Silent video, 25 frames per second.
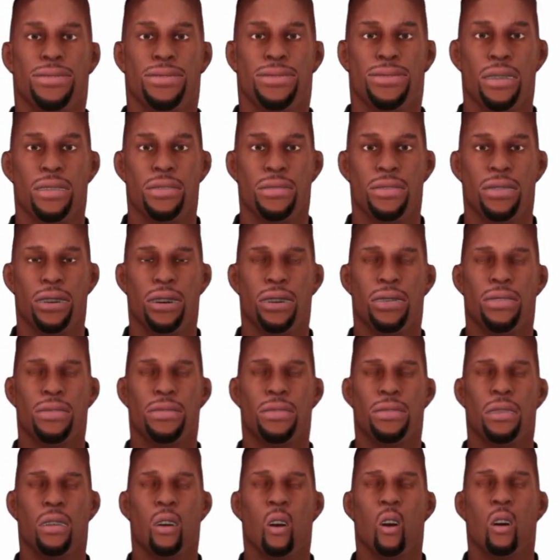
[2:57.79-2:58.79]
Once you have
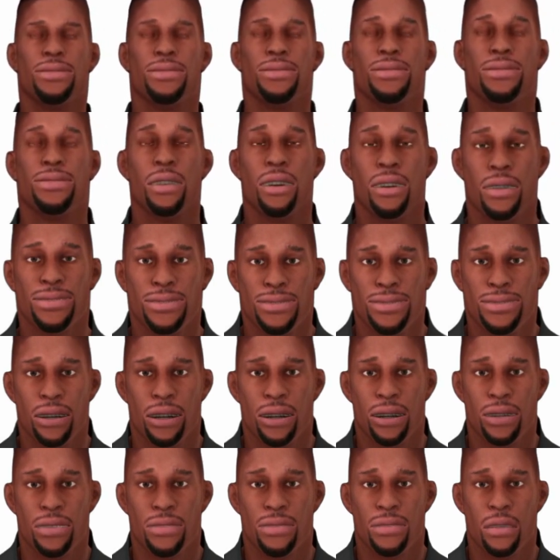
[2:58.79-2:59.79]
what works best for
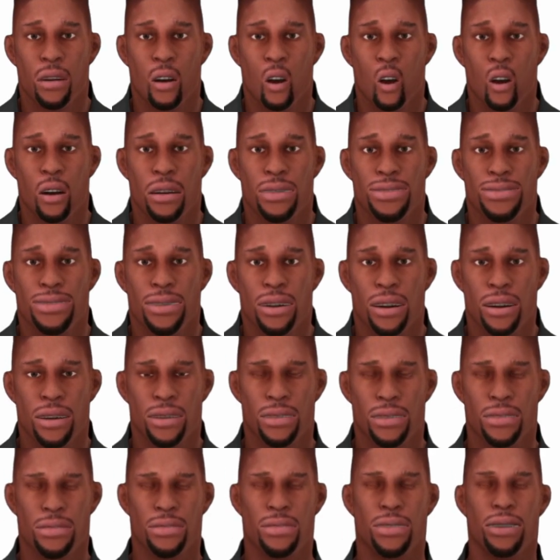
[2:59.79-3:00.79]
you, add it to your
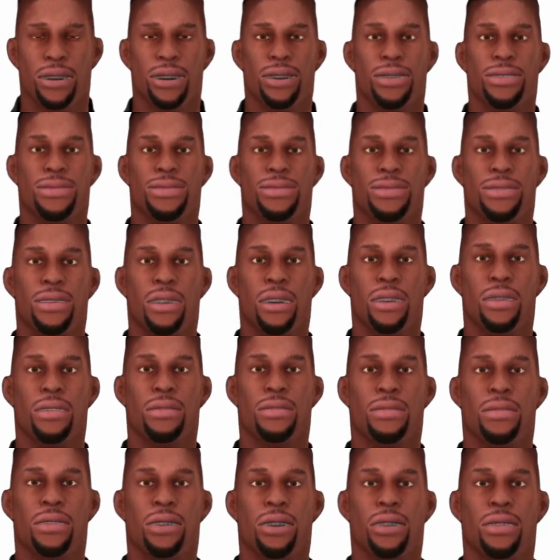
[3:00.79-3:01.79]
cart and get free
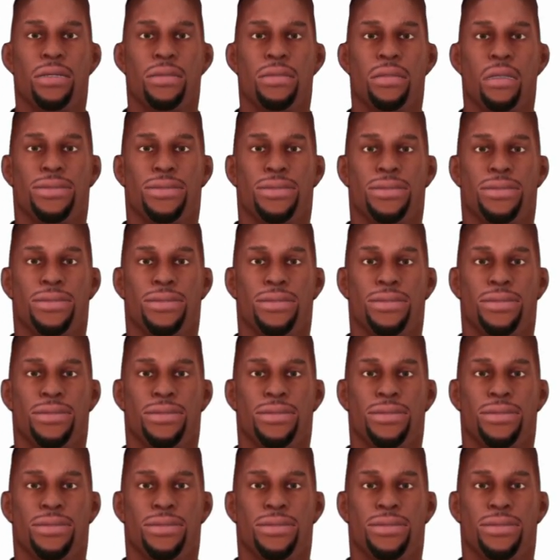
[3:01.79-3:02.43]
worldwide shipping.